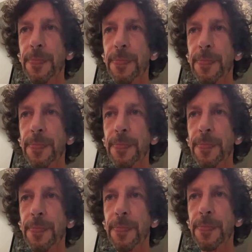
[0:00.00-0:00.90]

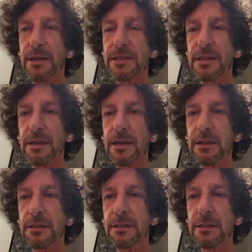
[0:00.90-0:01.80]
Hamas and the
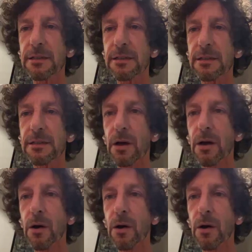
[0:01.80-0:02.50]
Palestinians will